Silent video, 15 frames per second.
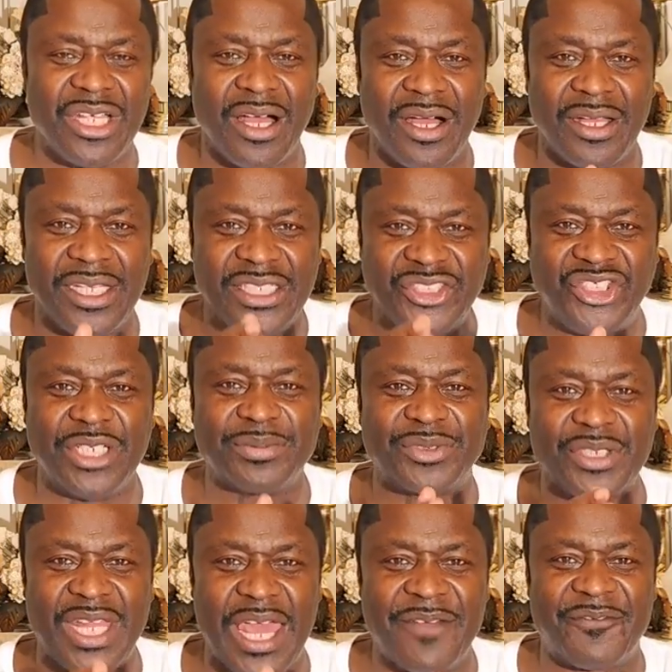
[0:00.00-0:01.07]

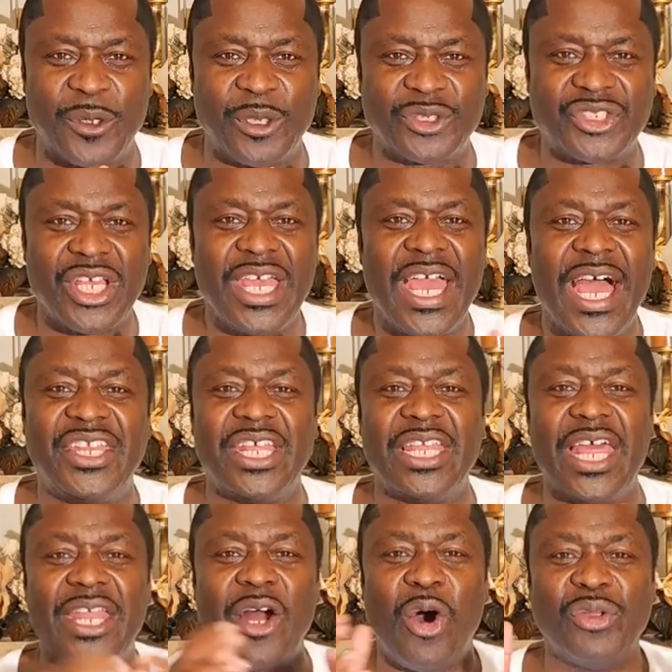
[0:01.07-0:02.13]
Egyptian at first, and then
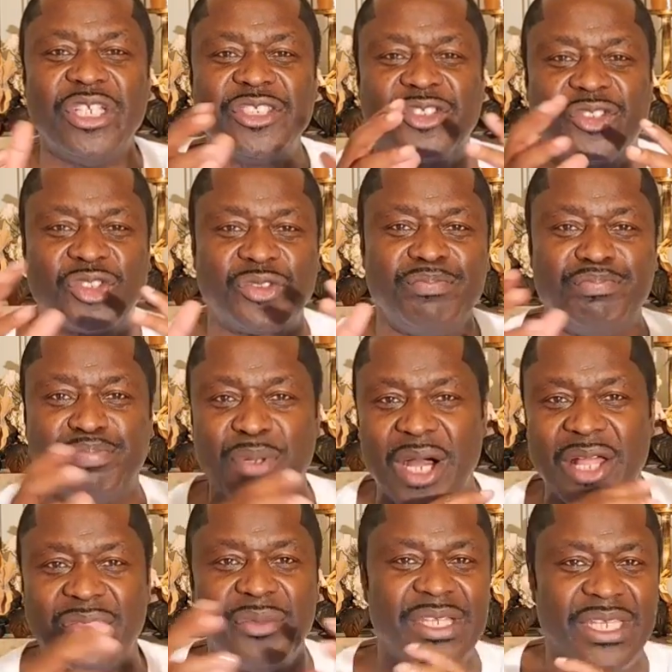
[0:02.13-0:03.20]
later on his
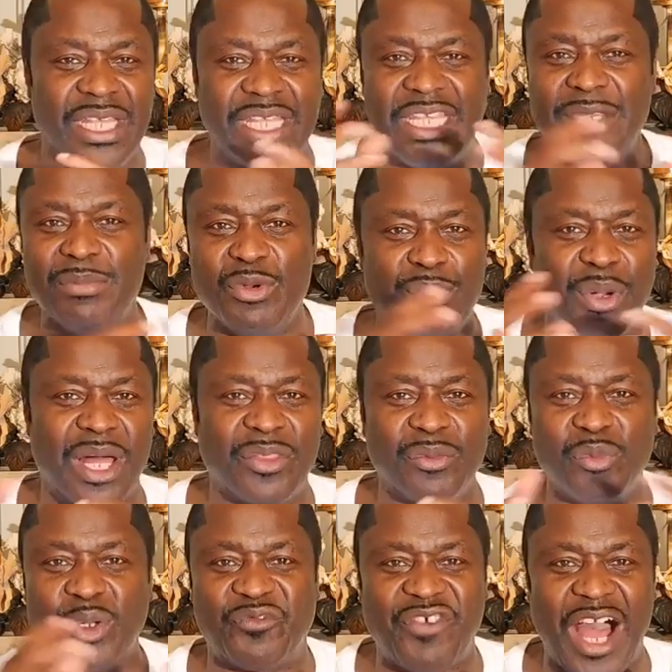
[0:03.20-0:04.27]
brethren, the Hebrew brethren,
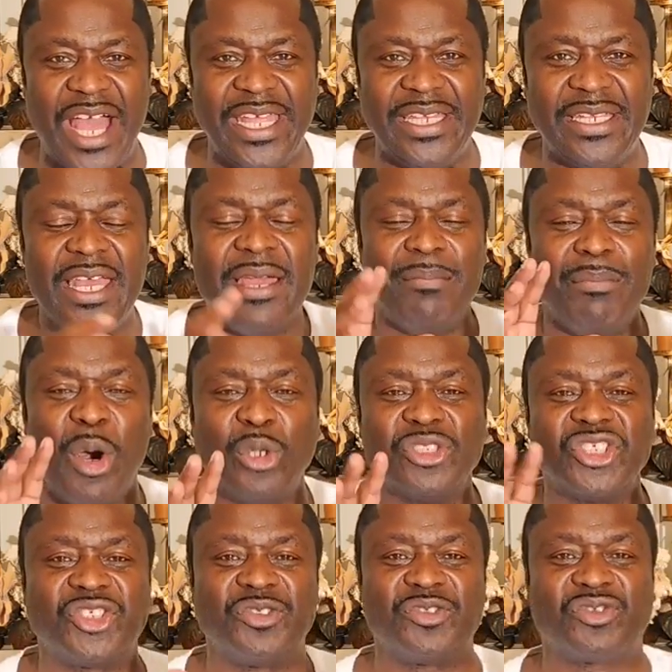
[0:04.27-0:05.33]
were fighting.
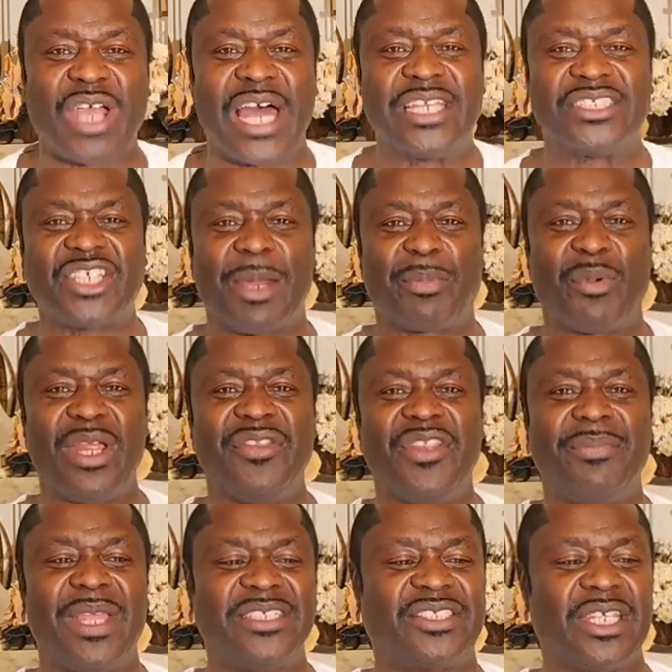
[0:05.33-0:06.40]
Moses tried to separate
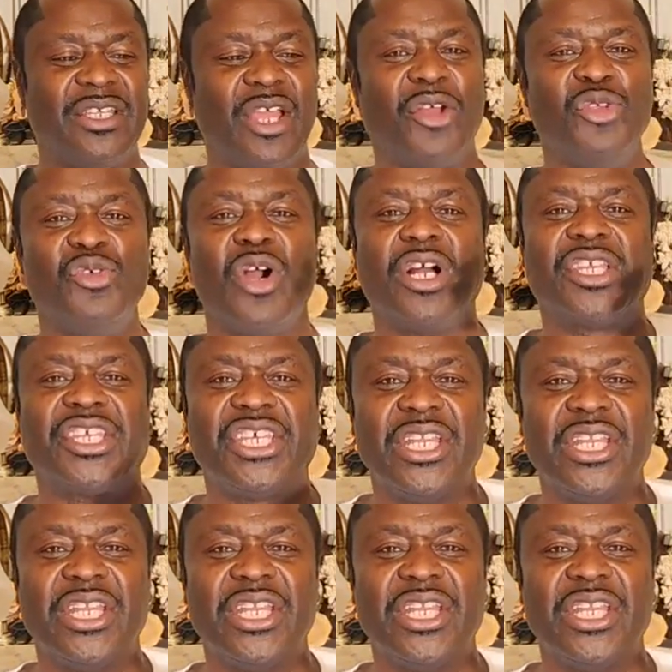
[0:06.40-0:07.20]
them. They said, are you going to kill